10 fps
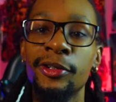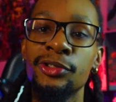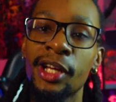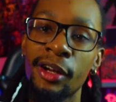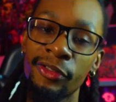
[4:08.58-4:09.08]
who's
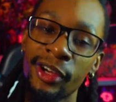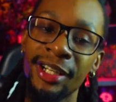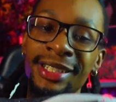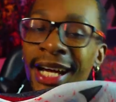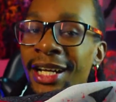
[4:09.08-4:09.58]
not a fan
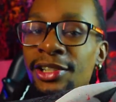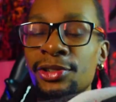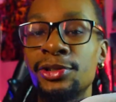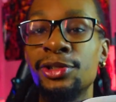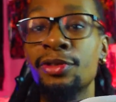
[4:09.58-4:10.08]
of
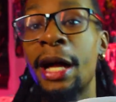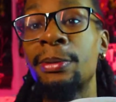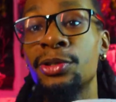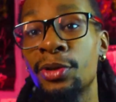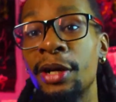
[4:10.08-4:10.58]
dinosaurs,
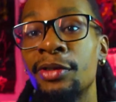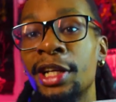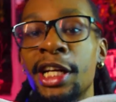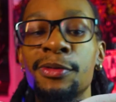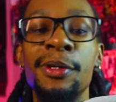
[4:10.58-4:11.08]
raptors, whatever the
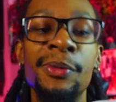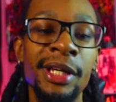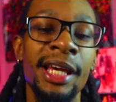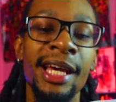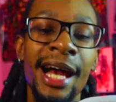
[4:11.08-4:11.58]
case may be,
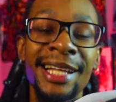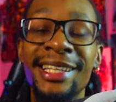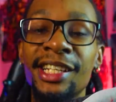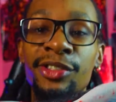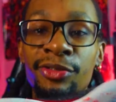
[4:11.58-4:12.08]
I
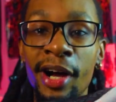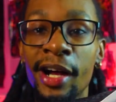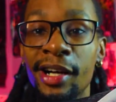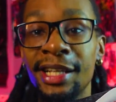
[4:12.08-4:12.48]
think it's fire,